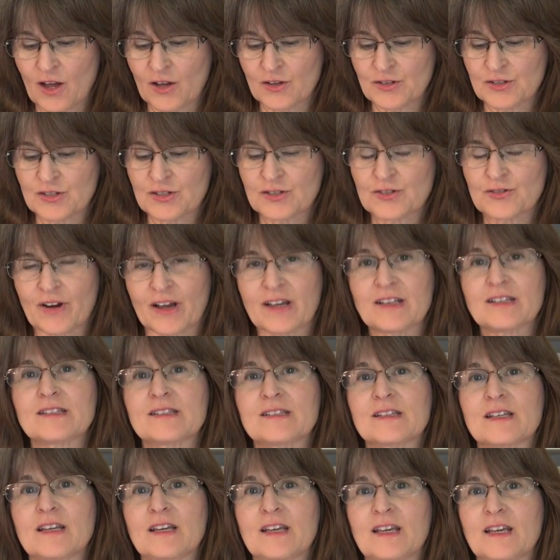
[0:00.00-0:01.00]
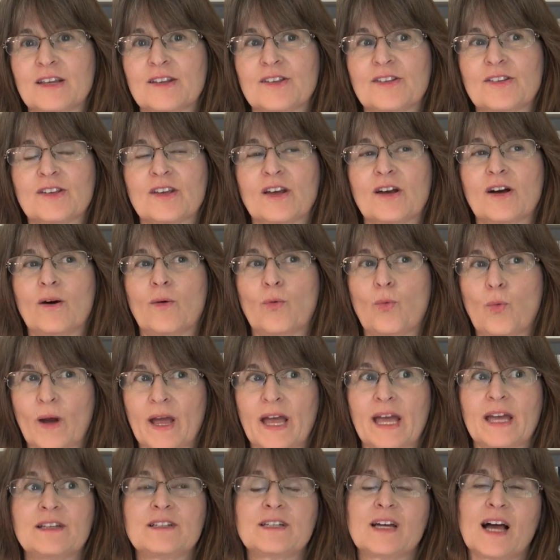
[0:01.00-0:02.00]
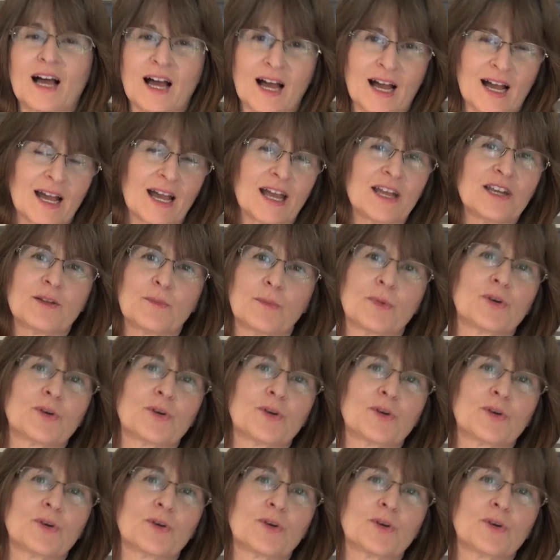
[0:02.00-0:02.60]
Stress is a way to hide